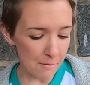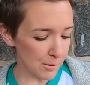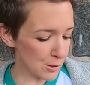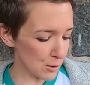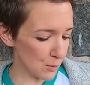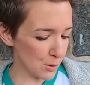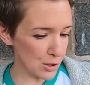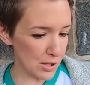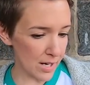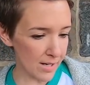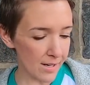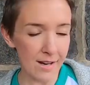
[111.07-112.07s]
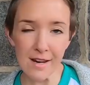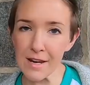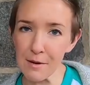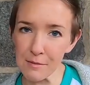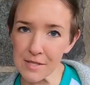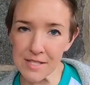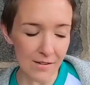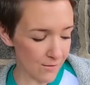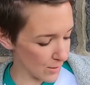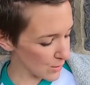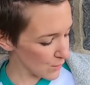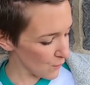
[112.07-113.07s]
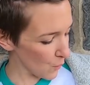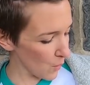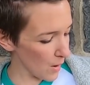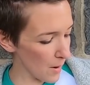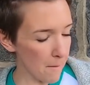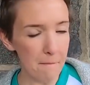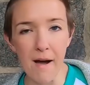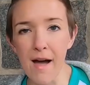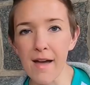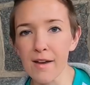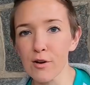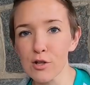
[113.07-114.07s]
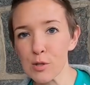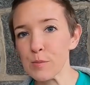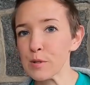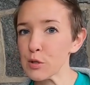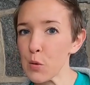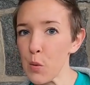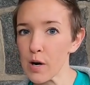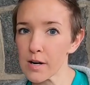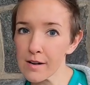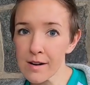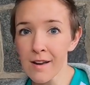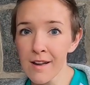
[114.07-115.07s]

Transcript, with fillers: Much appreciated. And I will save this for my Christmas decor